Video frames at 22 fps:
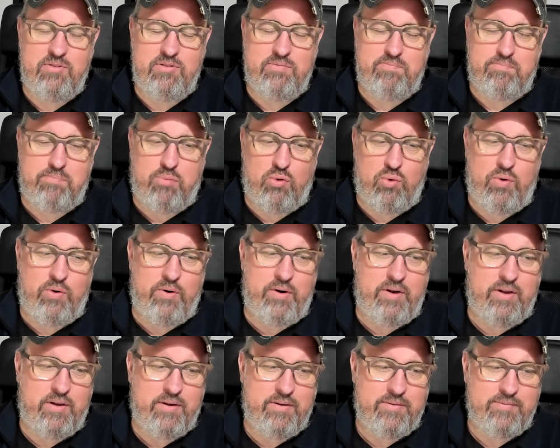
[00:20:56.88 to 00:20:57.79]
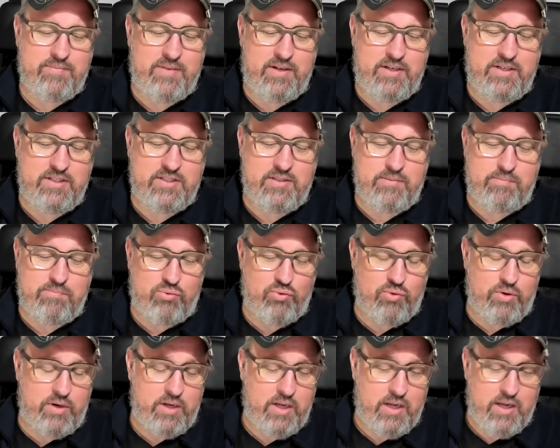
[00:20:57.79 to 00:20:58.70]
bored. I guess I'm
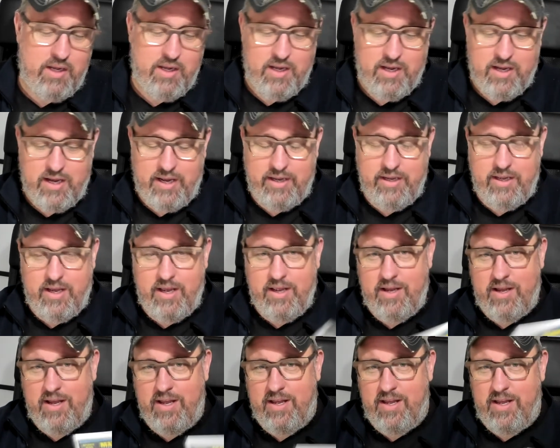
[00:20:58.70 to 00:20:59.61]
bored. I